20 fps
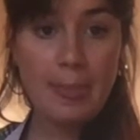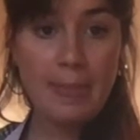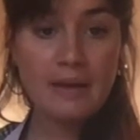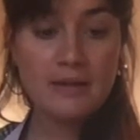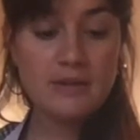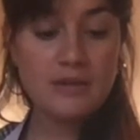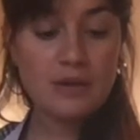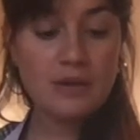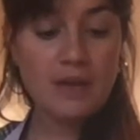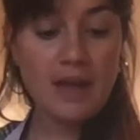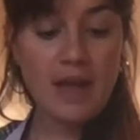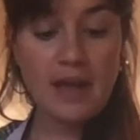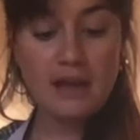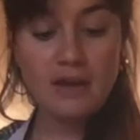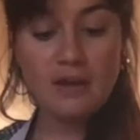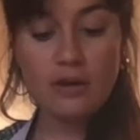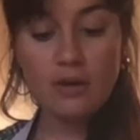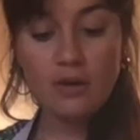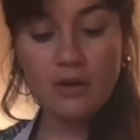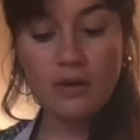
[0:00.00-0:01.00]
So the
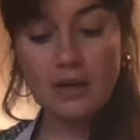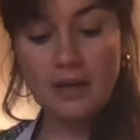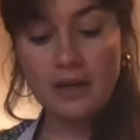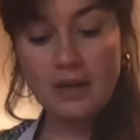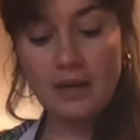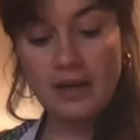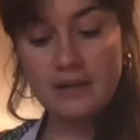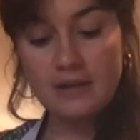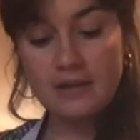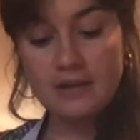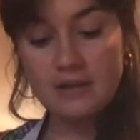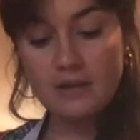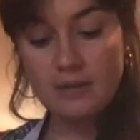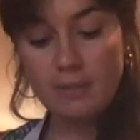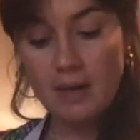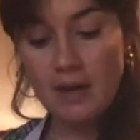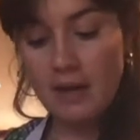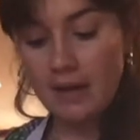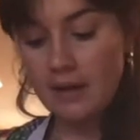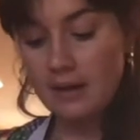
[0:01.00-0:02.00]
egg yolk into
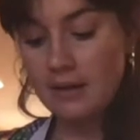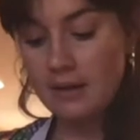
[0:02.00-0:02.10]
my